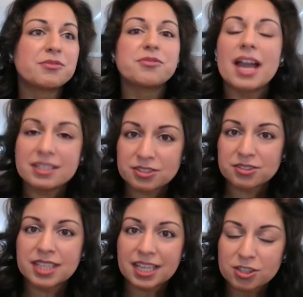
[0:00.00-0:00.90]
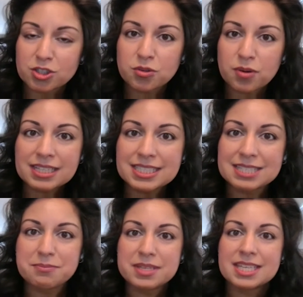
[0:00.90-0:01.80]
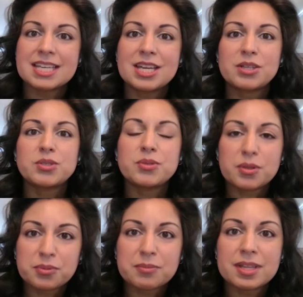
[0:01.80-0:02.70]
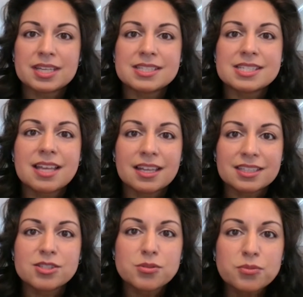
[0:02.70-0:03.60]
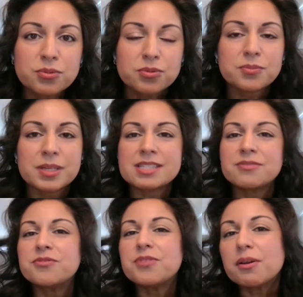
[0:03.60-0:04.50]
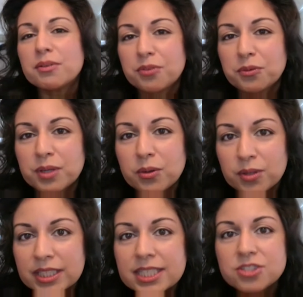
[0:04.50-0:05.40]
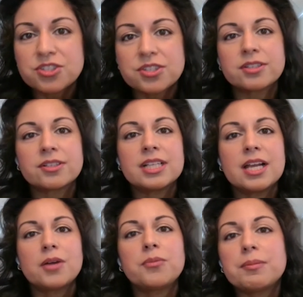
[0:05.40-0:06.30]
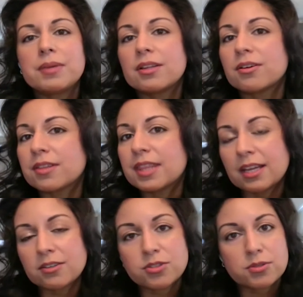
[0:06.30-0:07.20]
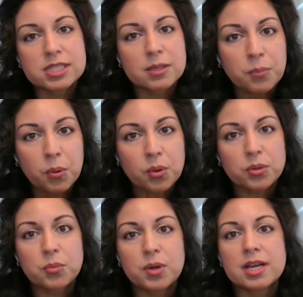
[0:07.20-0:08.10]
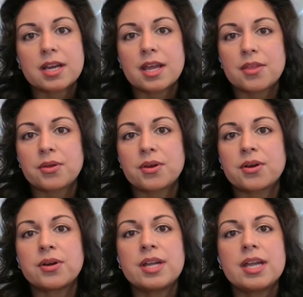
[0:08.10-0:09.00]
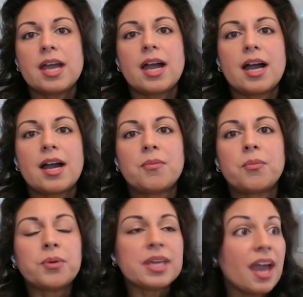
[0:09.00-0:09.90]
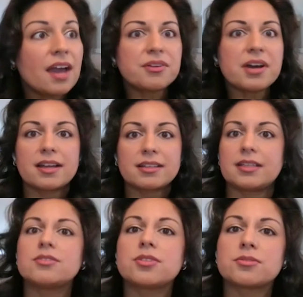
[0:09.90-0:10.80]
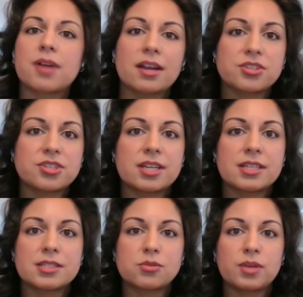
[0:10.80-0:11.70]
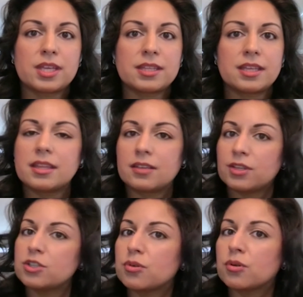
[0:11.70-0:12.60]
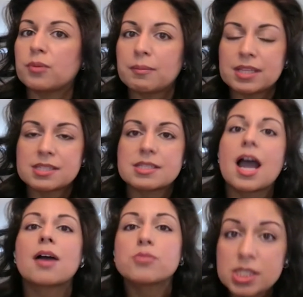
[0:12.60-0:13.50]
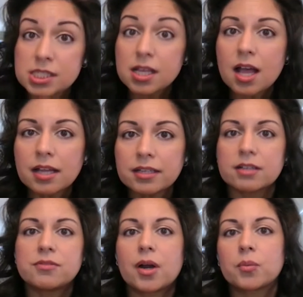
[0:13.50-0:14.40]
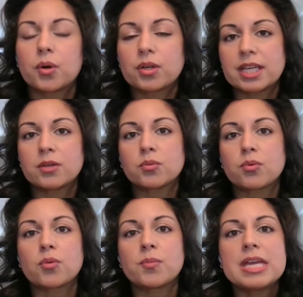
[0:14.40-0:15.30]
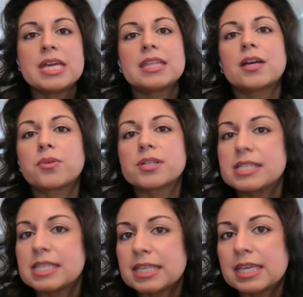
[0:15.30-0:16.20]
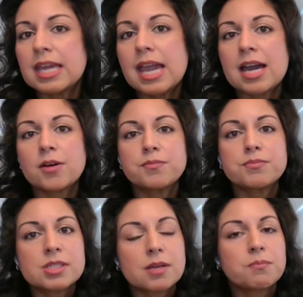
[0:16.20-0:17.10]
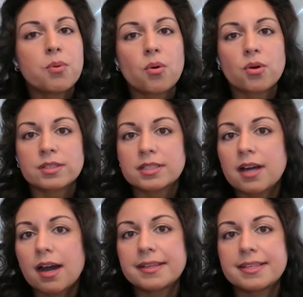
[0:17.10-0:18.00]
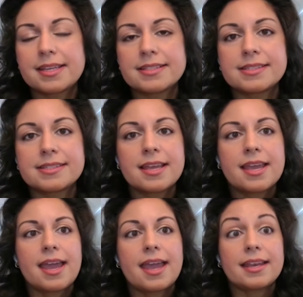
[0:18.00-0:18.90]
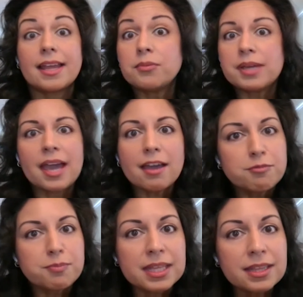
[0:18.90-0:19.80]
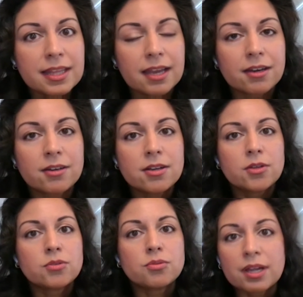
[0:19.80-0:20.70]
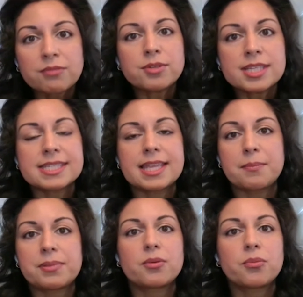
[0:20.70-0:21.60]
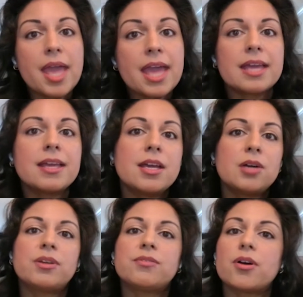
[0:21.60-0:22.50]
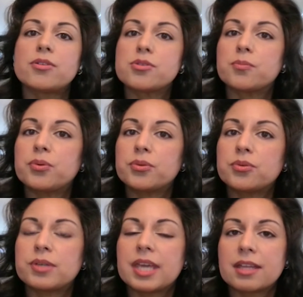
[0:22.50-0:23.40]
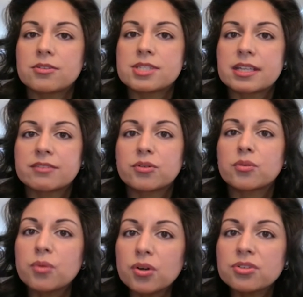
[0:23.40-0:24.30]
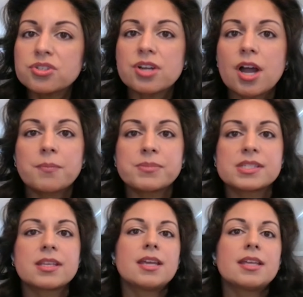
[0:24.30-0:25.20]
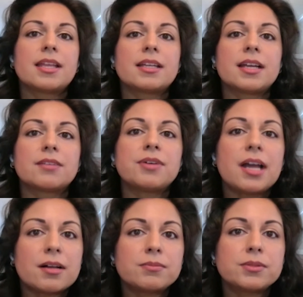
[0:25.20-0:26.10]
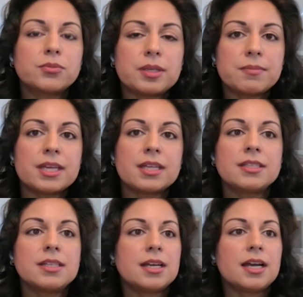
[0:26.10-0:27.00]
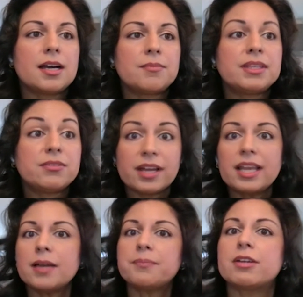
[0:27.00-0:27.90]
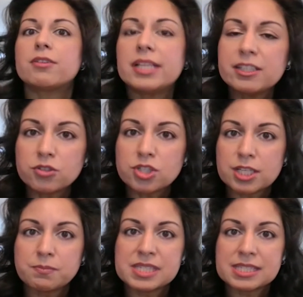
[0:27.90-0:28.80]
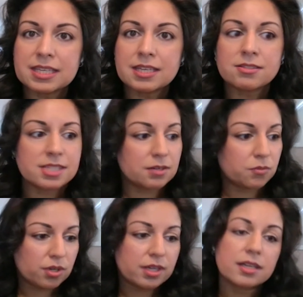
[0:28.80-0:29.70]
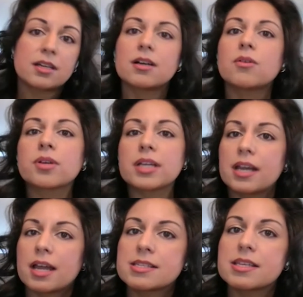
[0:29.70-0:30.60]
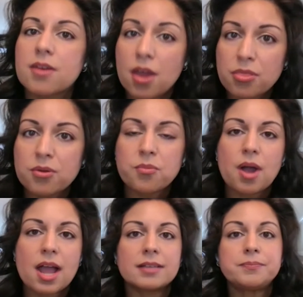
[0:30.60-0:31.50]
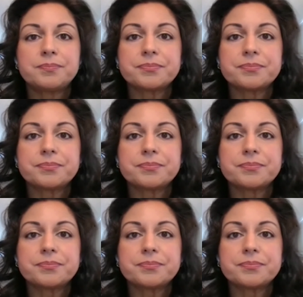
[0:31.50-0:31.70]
factor that attracted me to the Women in Science group. It's very, very collegial. Women are there to support one another. We have had interactions with individual women outside of our working group that were seeking help, support, guidance, and we have been there through every step of the way. We've also put together several workshops that have helped women develop their leadership skills, and we're gonna organize another one.